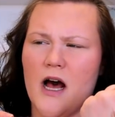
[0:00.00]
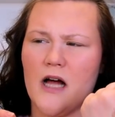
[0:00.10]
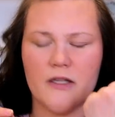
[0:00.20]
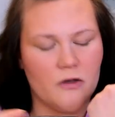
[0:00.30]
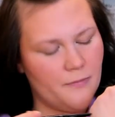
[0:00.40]

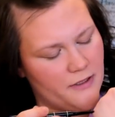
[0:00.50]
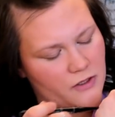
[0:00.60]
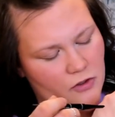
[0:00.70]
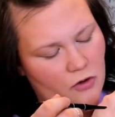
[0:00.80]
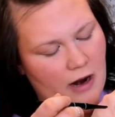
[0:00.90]
a little bit
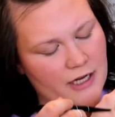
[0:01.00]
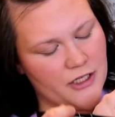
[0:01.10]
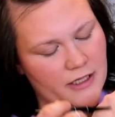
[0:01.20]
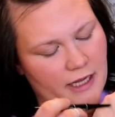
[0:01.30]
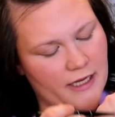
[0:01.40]

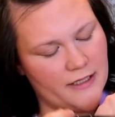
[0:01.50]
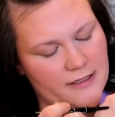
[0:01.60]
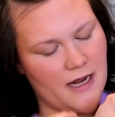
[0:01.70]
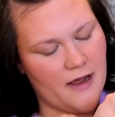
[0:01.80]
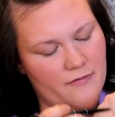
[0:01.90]
scratchy, like
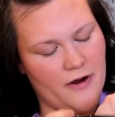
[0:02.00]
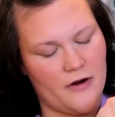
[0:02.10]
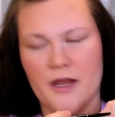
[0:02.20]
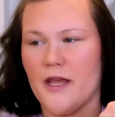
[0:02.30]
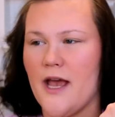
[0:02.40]
it's not
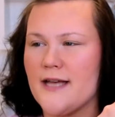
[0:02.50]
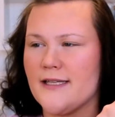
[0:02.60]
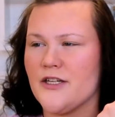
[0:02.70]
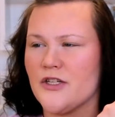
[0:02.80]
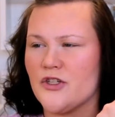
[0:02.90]
very, as
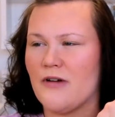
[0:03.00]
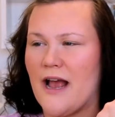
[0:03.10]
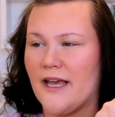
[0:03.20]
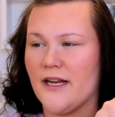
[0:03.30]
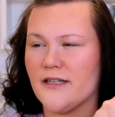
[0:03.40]
I just
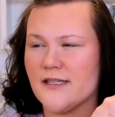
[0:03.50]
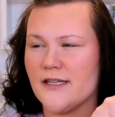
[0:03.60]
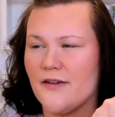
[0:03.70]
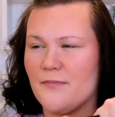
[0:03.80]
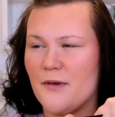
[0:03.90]
drag it, it
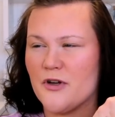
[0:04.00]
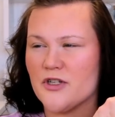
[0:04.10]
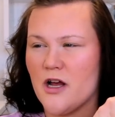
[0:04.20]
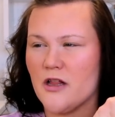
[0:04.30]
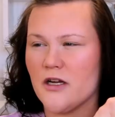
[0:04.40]
doesn't give me much
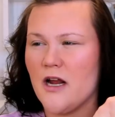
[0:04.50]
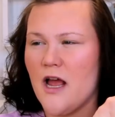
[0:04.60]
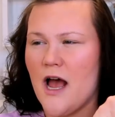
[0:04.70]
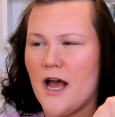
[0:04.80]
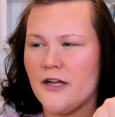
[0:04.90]
color.
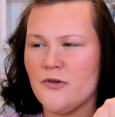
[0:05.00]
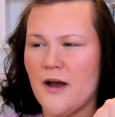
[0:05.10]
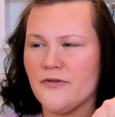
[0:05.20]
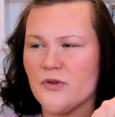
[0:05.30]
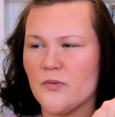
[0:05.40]
I do
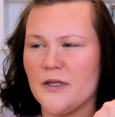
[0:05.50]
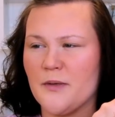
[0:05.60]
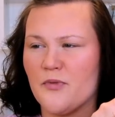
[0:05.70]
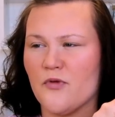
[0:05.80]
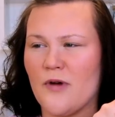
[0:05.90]
have to
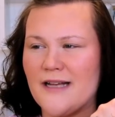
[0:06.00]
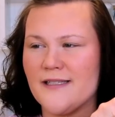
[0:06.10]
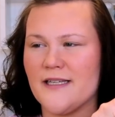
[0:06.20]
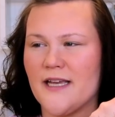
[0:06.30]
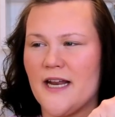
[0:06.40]
really
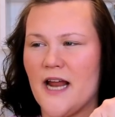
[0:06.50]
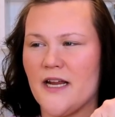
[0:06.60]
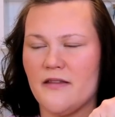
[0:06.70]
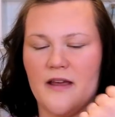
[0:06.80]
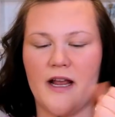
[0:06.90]
press to get
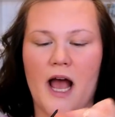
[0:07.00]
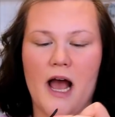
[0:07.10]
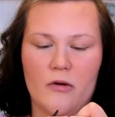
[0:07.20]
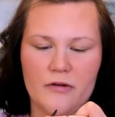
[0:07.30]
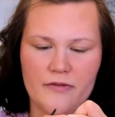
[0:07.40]
anything
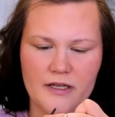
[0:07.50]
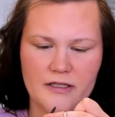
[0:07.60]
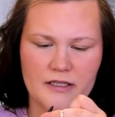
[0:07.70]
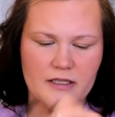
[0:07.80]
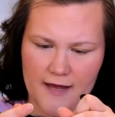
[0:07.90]
out of
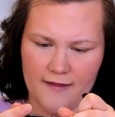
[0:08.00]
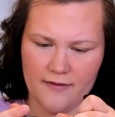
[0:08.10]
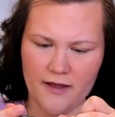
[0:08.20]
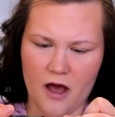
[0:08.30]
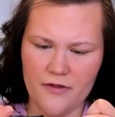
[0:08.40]
it. And
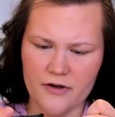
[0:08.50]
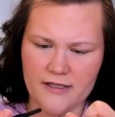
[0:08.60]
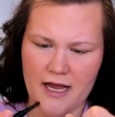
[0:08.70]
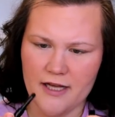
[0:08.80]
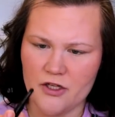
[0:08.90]
then the other
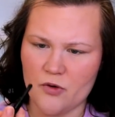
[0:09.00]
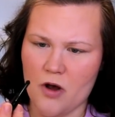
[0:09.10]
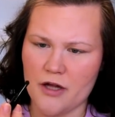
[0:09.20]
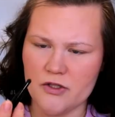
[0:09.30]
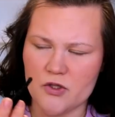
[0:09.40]
side you
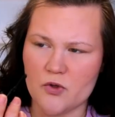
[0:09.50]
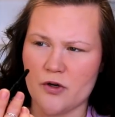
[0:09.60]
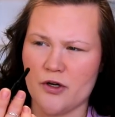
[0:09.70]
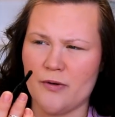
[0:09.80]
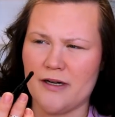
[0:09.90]

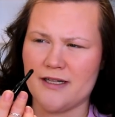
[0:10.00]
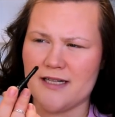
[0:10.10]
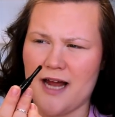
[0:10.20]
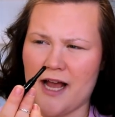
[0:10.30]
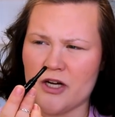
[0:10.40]
unscrew and it's
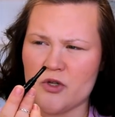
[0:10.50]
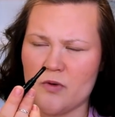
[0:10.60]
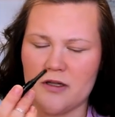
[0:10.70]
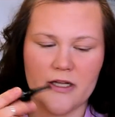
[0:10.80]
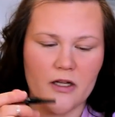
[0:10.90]
an
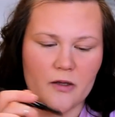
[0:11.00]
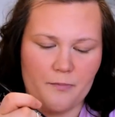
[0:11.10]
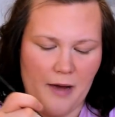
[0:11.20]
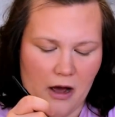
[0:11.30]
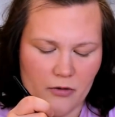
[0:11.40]
actual little
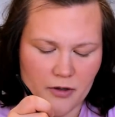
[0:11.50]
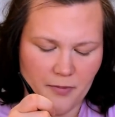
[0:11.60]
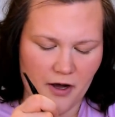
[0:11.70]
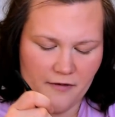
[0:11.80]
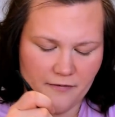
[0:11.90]
powder
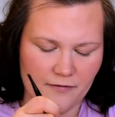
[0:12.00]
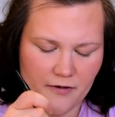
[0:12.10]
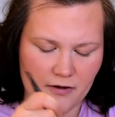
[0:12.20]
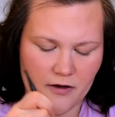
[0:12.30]
puff.